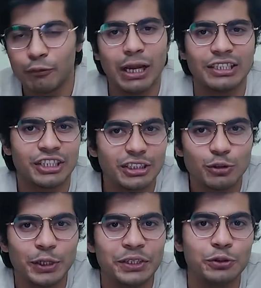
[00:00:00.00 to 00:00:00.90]
We are just
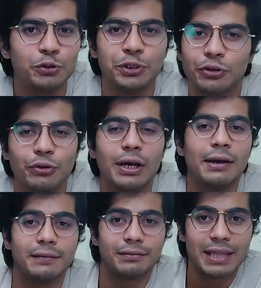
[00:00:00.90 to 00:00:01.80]
going to
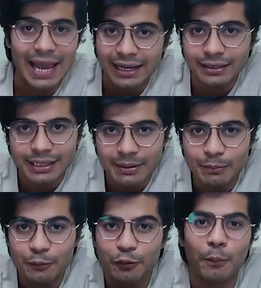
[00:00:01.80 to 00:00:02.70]
thank them
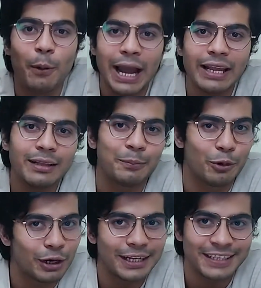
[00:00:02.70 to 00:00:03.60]
for buying the
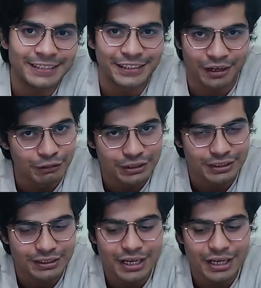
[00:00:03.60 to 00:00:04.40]
product and services.